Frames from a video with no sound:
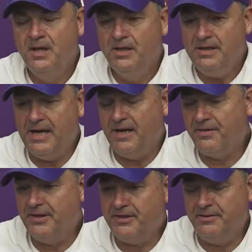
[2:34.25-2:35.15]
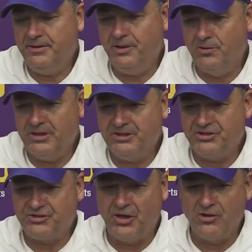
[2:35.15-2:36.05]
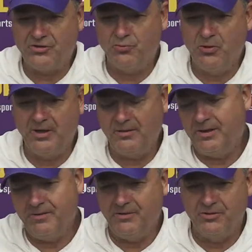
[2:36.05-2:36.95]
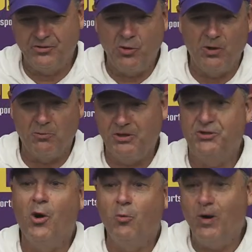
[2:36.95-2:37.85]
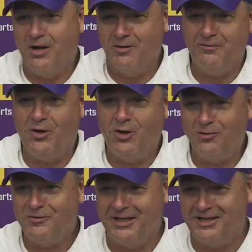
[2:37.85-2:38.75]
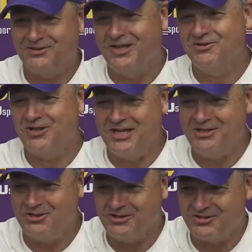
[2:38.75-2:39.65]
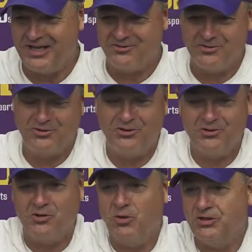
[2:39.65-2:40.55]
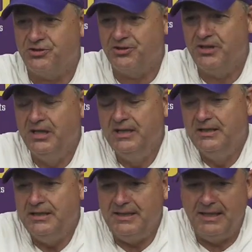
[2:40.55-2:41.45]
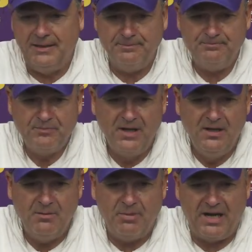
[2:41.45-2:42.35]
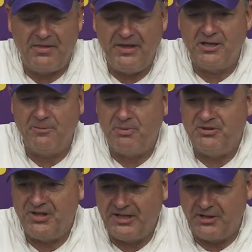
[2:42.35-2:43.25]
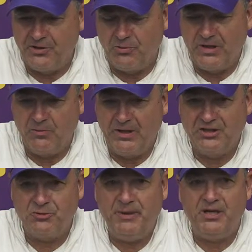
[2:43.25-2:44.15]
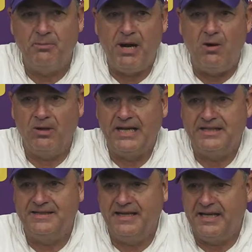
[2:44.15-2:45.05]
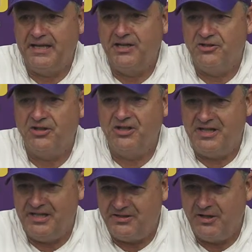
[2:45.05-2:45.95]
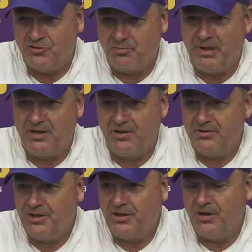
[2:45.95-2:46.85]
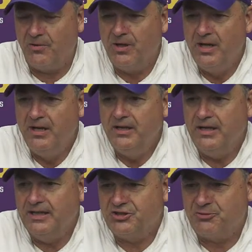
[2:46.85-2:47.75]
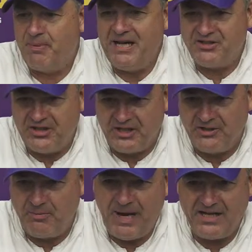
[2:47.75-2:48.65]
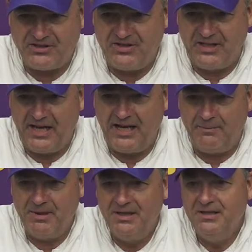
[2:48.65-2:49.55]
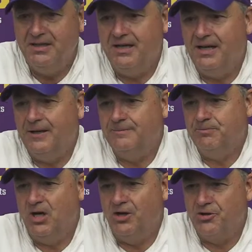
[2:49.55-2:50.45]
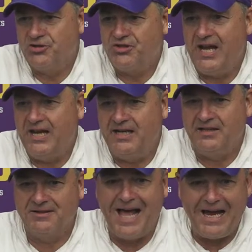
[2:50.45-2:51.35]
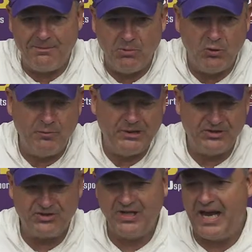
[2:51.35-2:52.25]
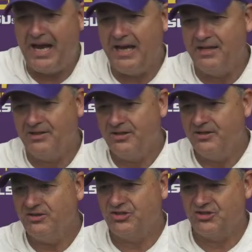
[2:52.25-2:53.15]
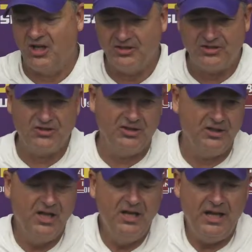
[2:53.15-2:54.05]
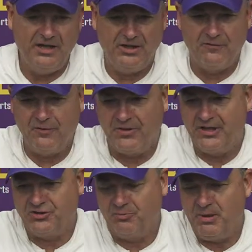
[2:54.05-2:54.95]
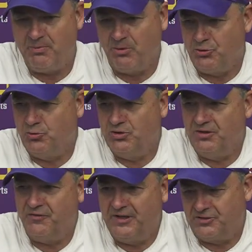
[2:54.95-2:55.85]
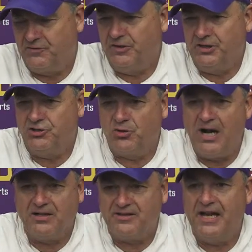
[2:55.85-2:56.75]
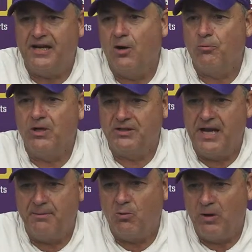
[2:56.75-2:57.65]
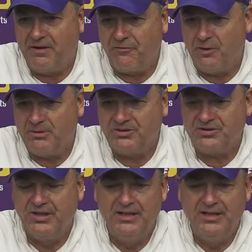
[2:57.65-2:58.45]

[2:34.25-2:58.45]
Yeah, I think you know it starts with well, there's nowhere we don't want to evolve. I guess that's the easiest answer to your question. Um, but I think in particular, when it, when I speak about like digging into the details better, you know, uh, spacing in the passing game, um, understanding line movements and stunts and, and different things that people are doing defensively to try to take our run game away from us.